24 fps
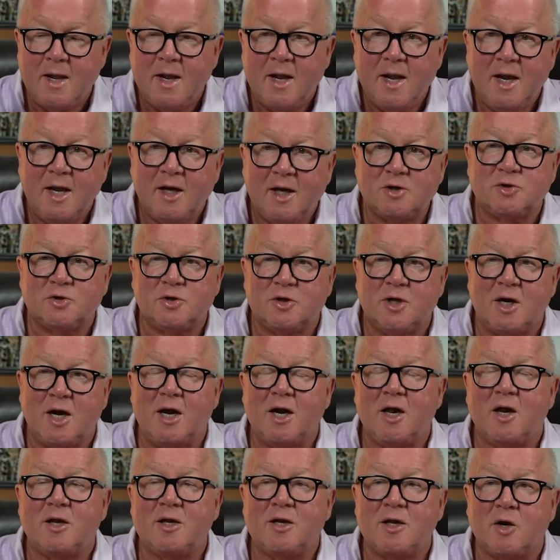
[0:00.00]

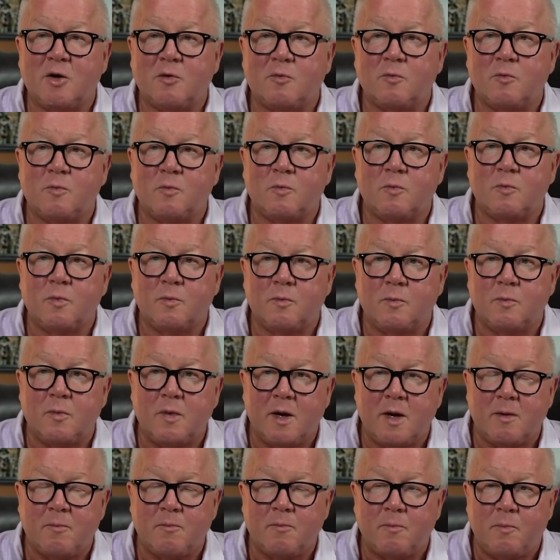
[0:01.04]
estradiol,
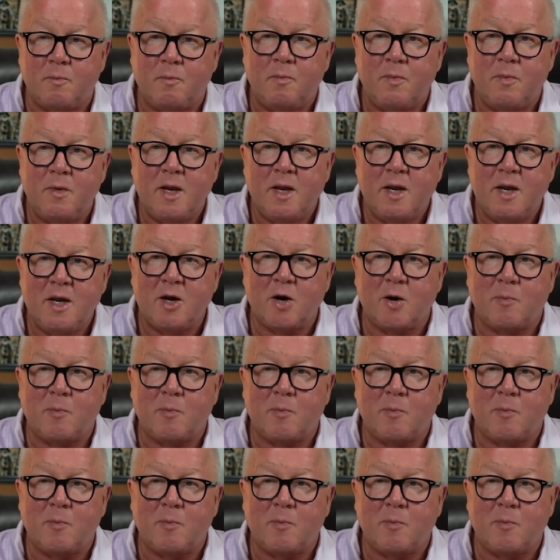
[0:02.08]
ER